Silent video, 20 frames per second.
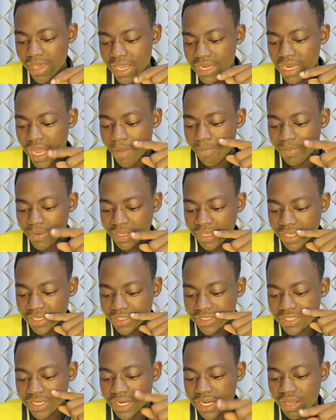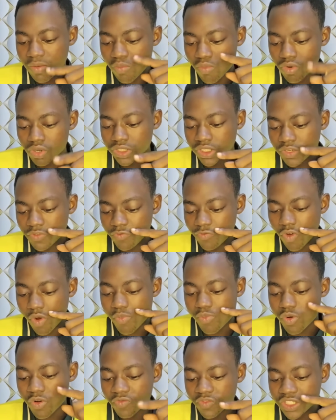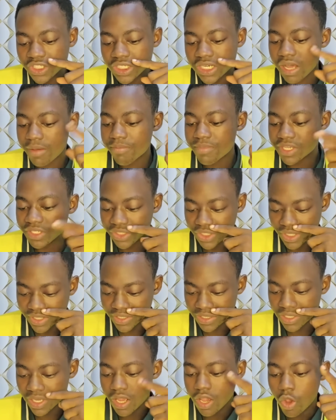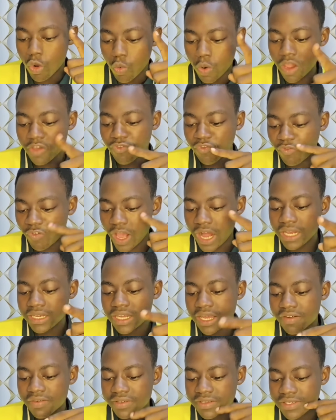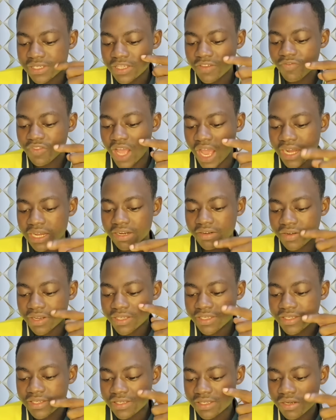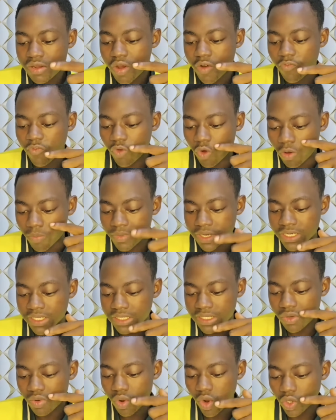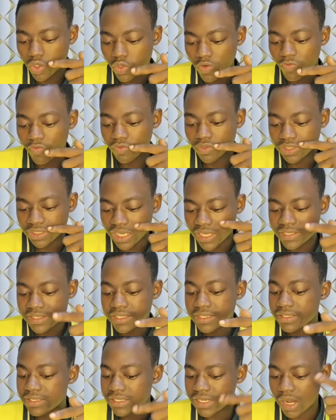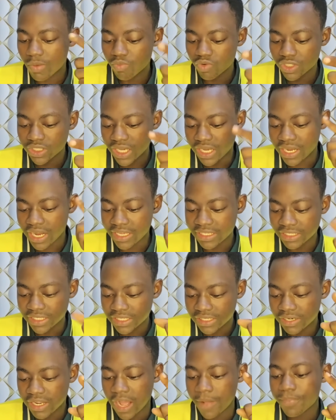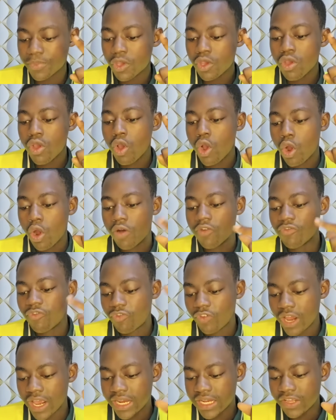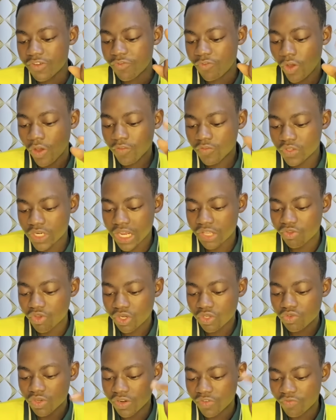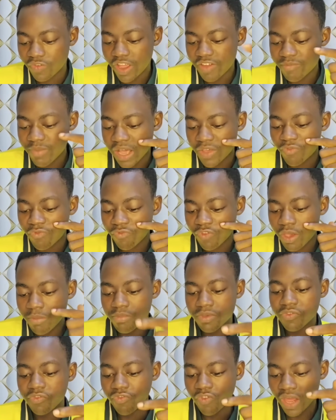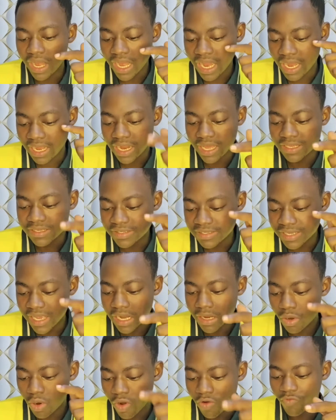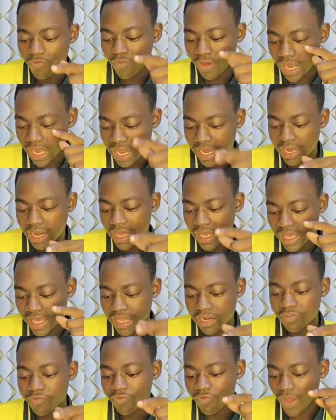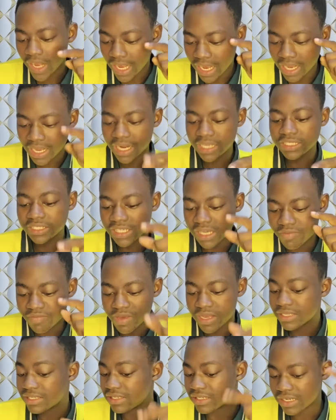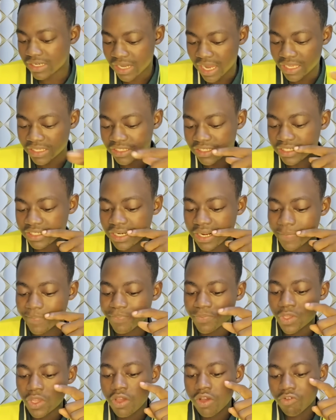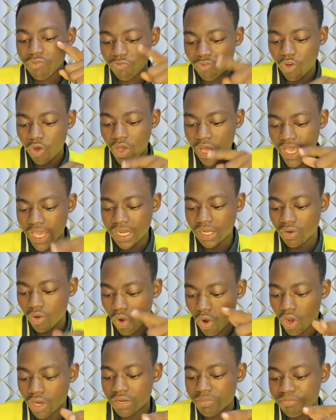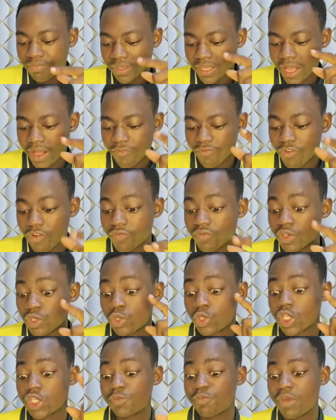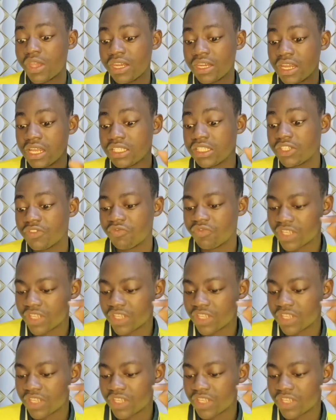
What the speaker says: application and a motion for provisional measures, were filed and received at the Registry of Community Court of Justice in Abuja, Nigeria, on Friday, 4th July 2025 by Femi Falana, son of Falana and Falana Chambers in Nigeria, for and on behalf of the suspended Chief